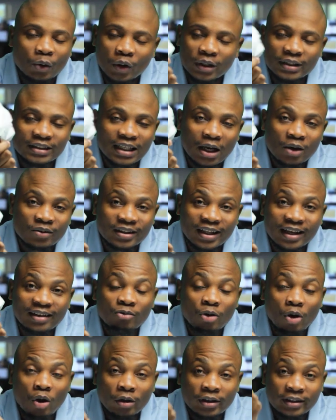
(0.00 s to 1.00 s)
no, it's out there.
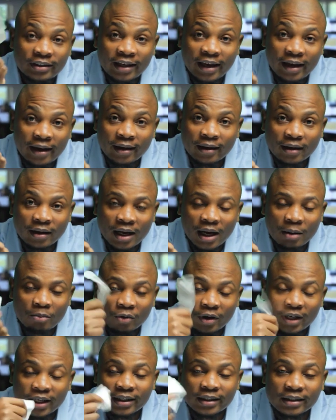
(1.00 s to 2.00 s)
No, here,
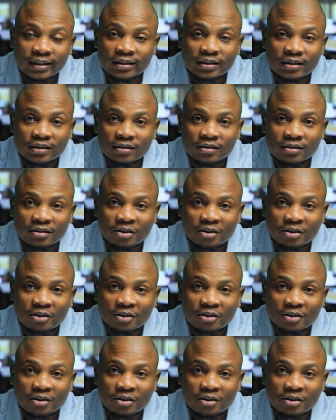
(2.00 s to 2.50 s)
I'm wearing it.